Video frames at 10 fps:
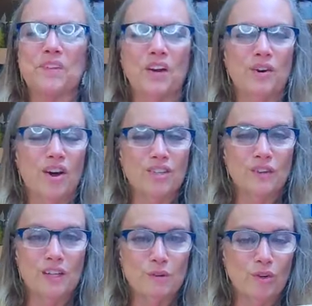here in
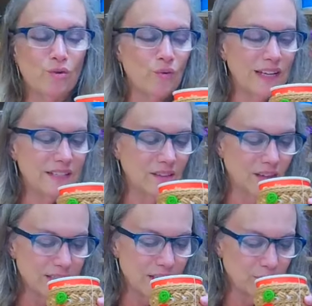Knoxville has been crazy the
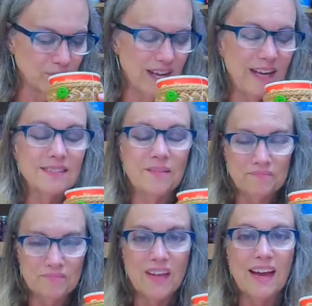last couple of days,
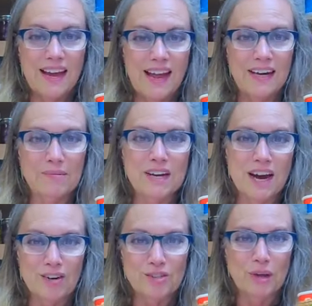and I'm
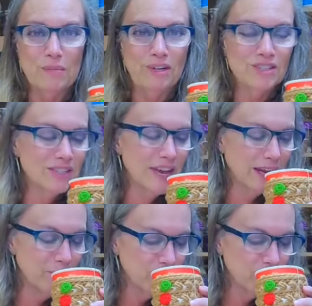tired, so give me just a second.